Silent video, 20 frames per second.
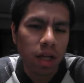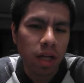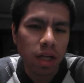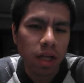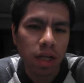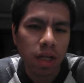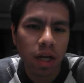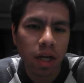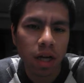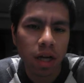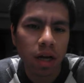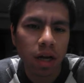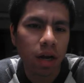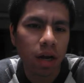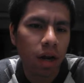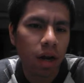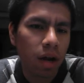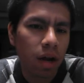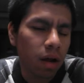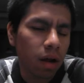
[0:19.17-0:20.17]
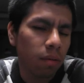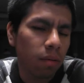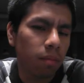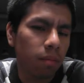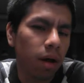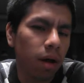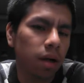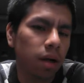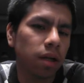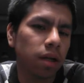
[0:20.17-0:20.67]
Yeah,
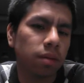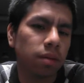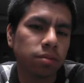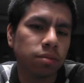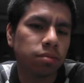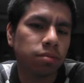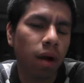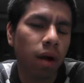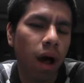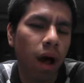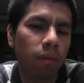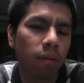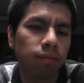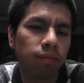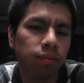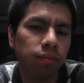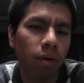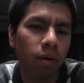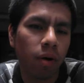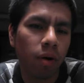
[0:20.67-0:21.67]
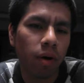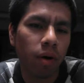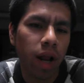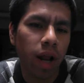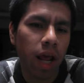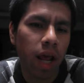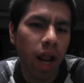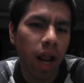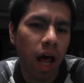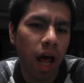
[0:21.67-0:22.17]
my name's Rob Ford,
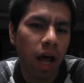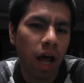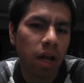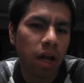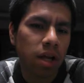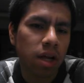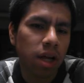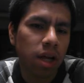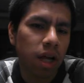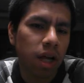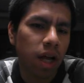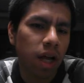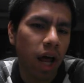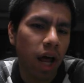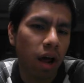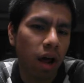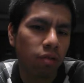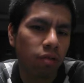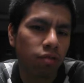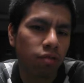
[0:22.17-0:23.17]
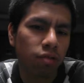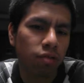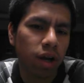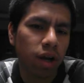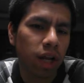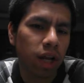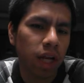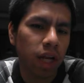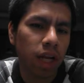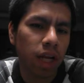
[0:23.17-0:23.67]
and I
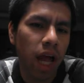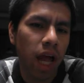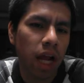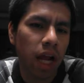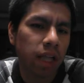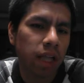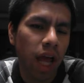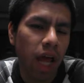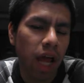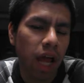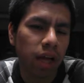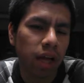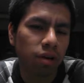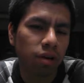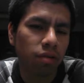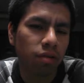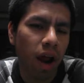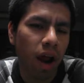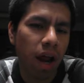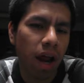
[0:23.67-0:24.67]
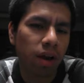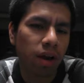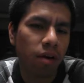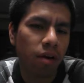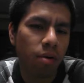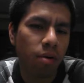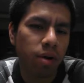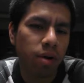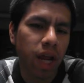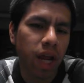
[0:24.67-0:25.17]
really like that crack
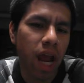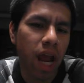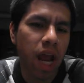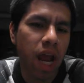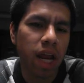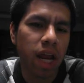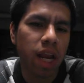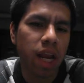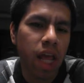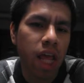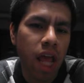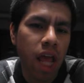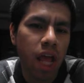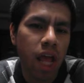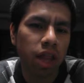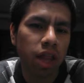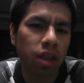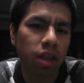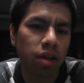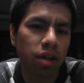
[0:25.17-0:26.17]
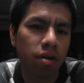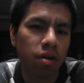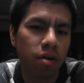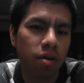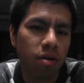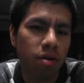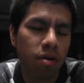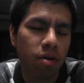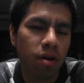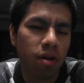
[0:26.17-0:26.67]
cocaine. It's
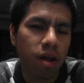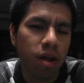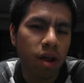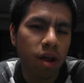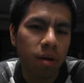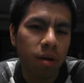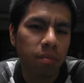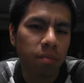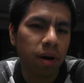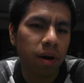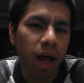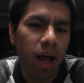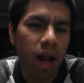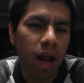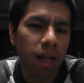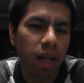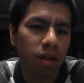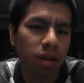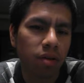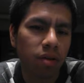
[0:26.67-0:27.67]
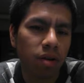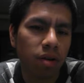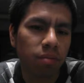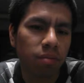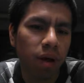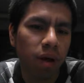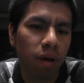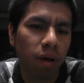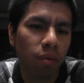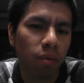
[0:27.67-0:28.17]
good, but not as good as
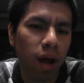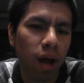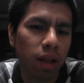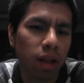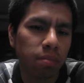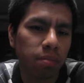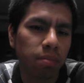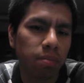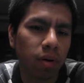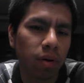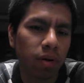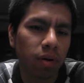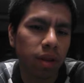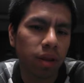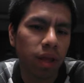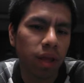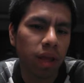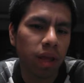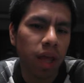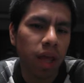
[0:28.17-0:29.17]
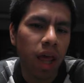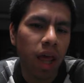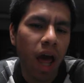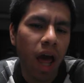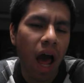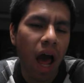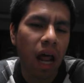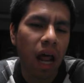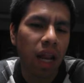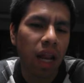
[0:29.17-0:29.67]
my wife's pussy.
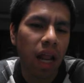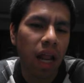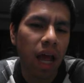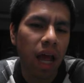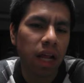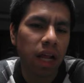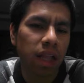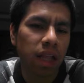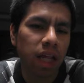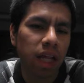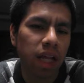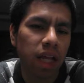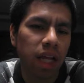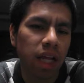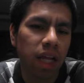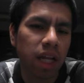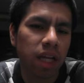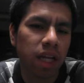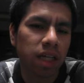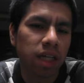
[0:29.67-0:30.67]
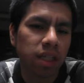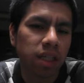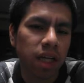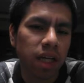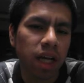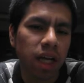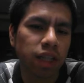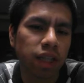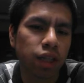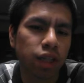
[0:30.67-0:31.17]
I like to eat it.
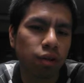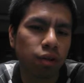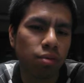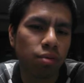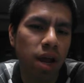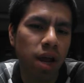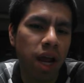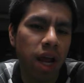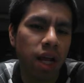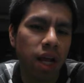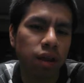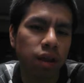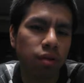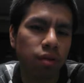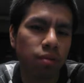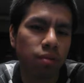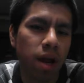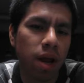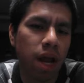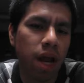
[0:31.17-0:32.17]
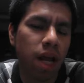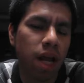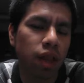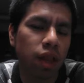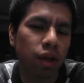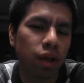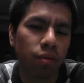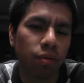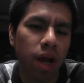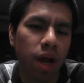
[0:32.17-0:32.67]
It's sweet, sweet,
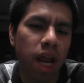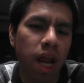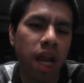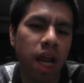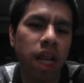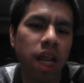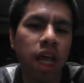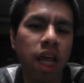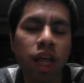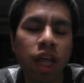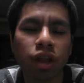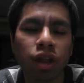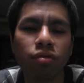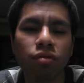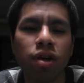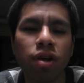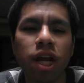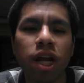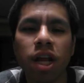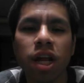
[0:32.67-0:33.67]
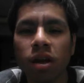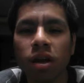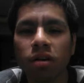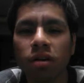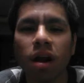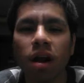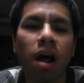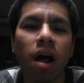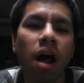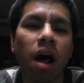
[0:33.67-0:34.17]
sweet, sweet,
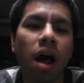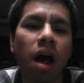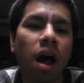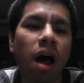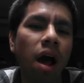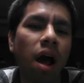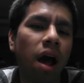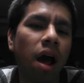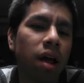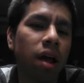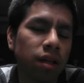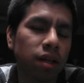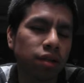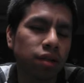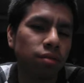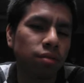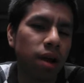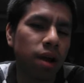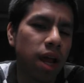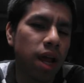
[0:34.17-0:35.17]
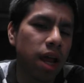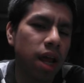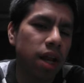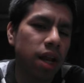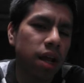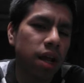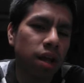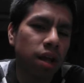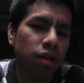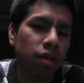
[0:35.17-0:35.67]
sweet,
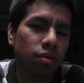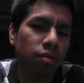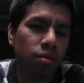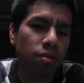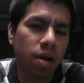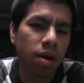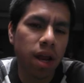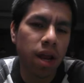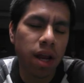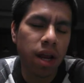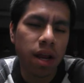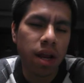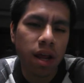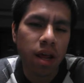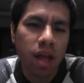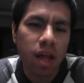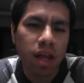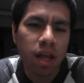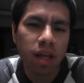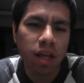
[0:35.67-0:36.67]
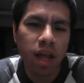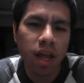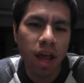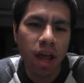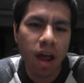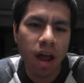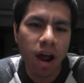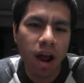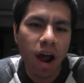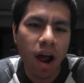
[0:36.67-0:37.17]
sweet.
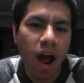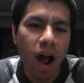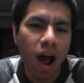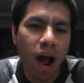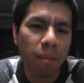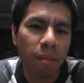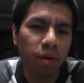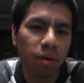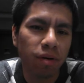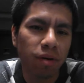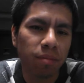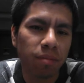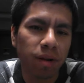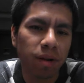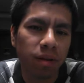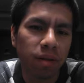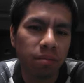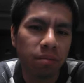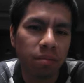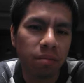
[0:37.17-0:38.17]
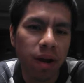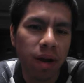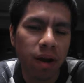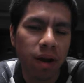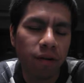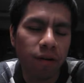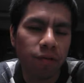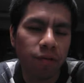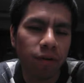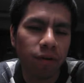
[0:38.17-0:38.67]
Yeah, I'm gonna be the
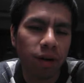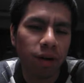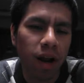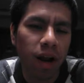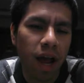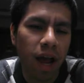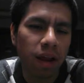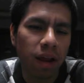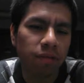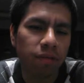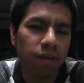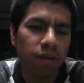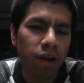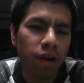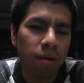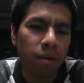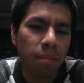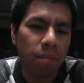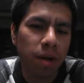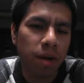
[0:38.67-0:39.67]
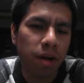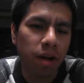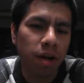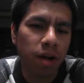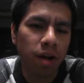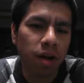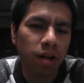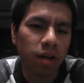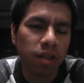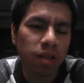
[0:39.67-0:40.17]
mayor for life
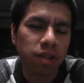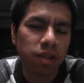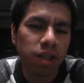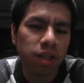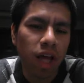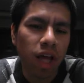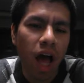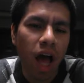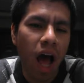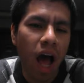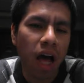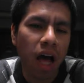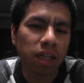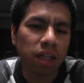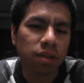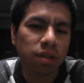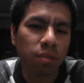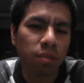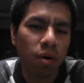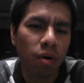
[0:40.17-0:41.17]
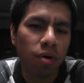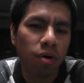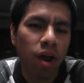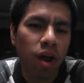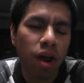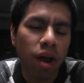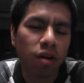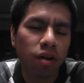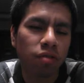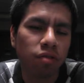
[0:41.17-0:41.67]
because I smoke
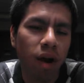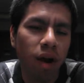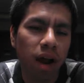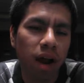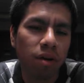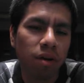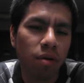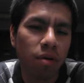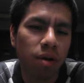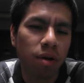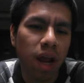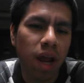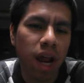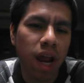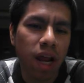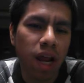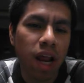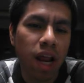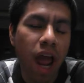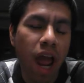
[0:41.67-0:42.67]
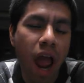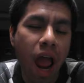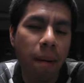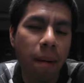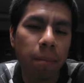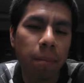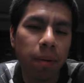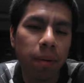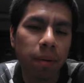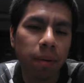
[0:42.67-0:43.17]
crack cocaine
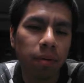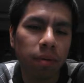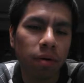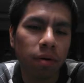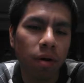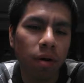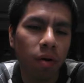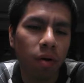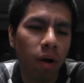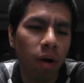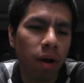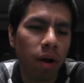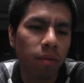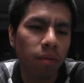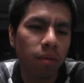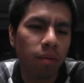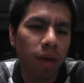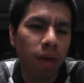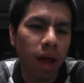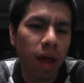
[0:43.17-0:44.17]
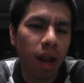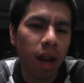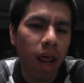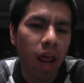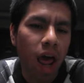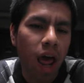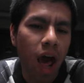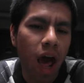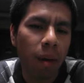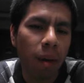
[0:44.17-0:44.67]
and people are alright with that.
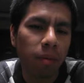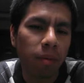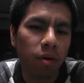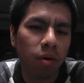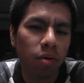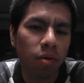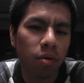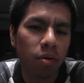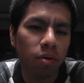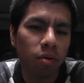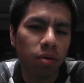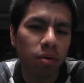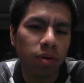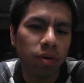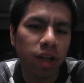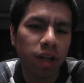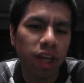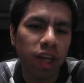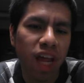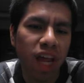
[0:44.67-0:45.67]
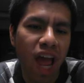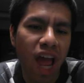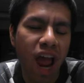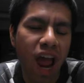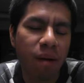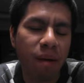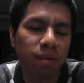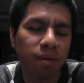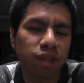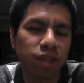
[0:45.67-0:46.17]
I'm cooler than the
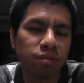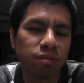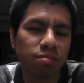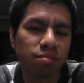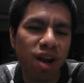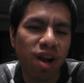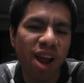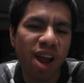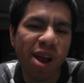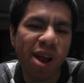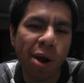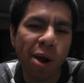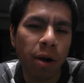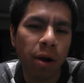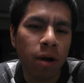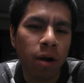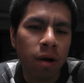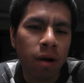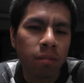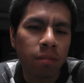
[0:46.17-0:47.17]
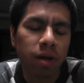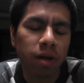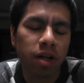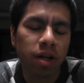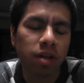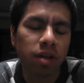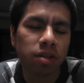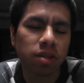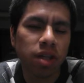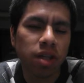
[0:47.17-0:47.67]
average mayor
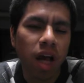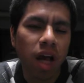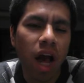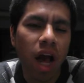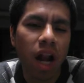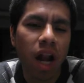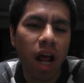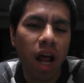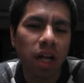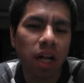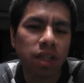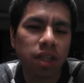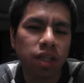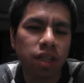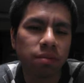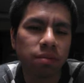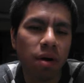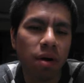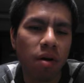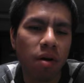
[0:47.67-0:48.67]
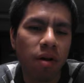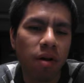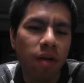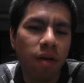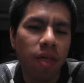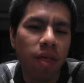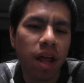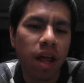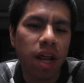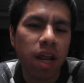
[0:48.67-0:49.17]
because I like to smoke
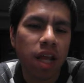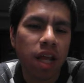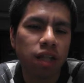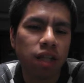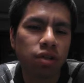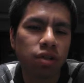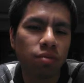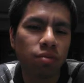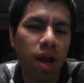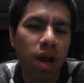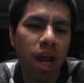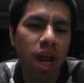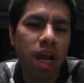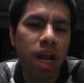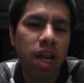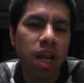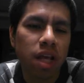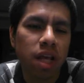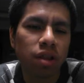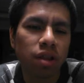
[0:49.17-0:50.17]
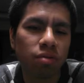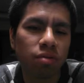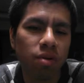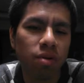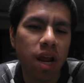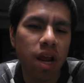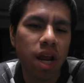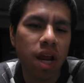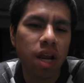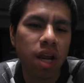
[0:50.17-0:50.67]
that sweet,
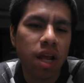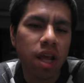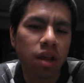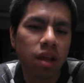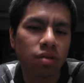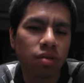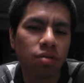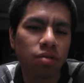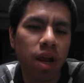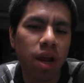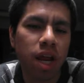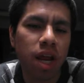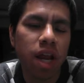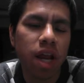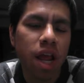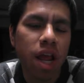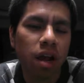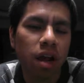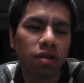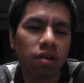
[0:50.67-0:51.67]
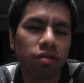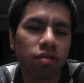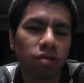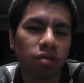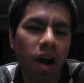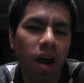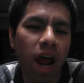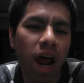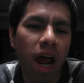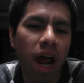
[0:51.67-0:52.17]
sweet, sweet
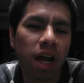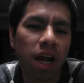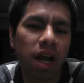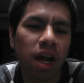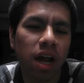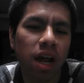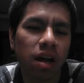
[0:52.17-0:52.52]
crack